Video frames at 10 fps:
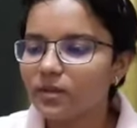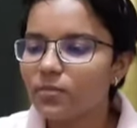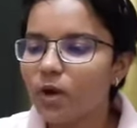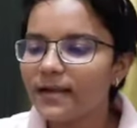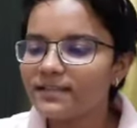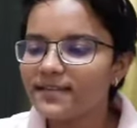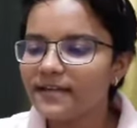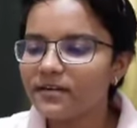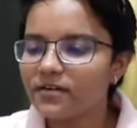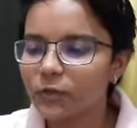Body
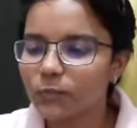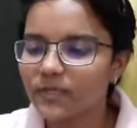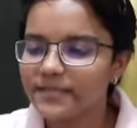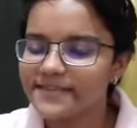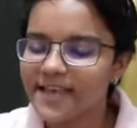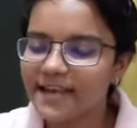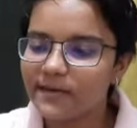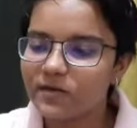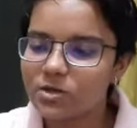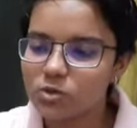center cubic Z
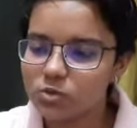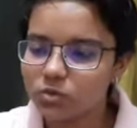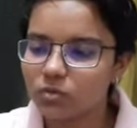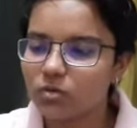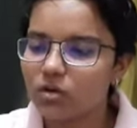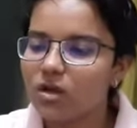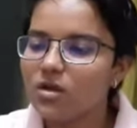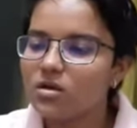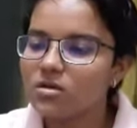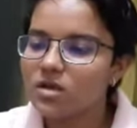equal to 2.
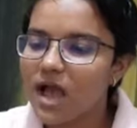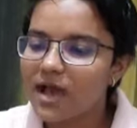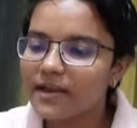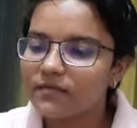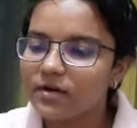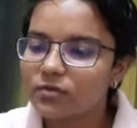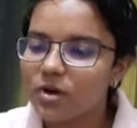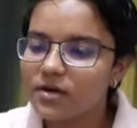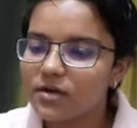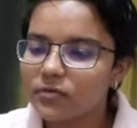R equal to
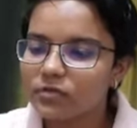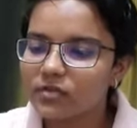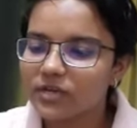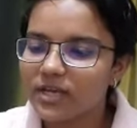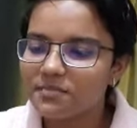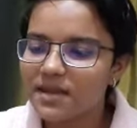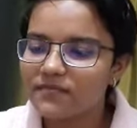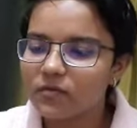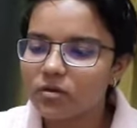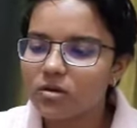under root 3A by
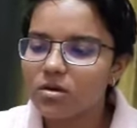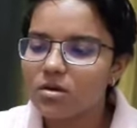4.